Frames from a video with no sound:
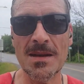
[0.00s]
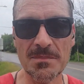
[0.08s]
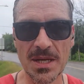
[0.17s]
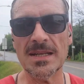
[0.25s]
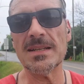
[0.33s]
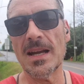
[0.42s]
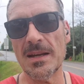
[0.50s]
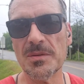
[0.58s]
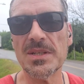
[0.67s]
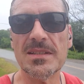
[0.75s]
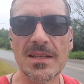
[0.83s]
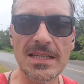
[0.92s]
but I would
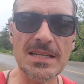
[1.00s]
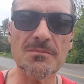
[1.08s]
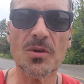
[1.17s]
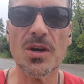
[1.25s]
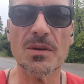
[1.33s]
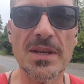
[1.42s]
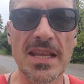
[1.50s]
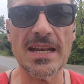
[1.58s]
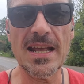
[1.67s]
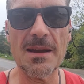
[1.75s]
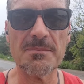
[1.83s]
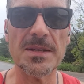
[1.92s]
eat more when that
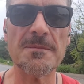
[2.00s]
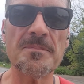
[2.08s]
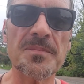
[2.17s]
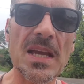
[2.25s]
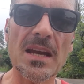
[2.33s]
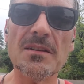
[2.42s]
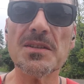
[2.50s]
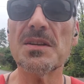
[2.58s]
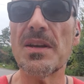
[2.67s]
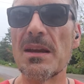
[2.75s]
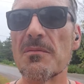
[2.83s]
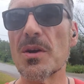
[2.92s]
happened. I also
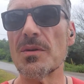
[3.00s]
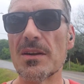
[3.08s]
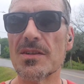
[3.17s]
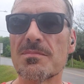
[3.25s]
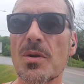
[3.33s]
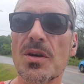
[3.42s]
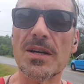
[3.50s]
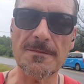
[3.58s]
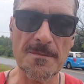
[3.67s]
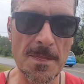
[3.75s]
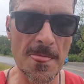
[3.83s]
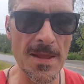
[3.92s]
ate more when I was bored.
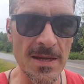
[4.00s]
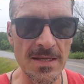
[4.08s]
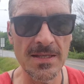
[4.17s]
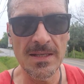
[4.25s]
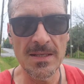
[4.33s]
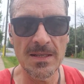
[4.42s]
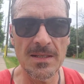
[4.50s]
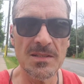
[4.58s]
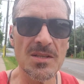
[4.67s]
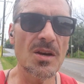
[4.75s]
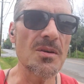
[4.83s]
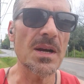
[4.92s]

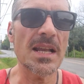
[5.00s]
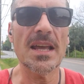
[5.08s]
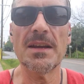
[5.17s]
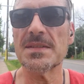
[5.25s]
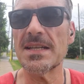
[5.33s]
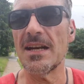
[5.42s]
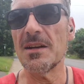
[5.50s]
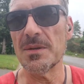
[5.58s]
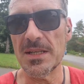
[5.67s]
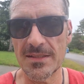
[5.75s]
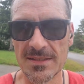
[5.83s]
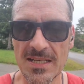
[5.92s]
So my lifestyle
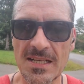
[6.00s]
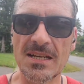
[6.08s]
was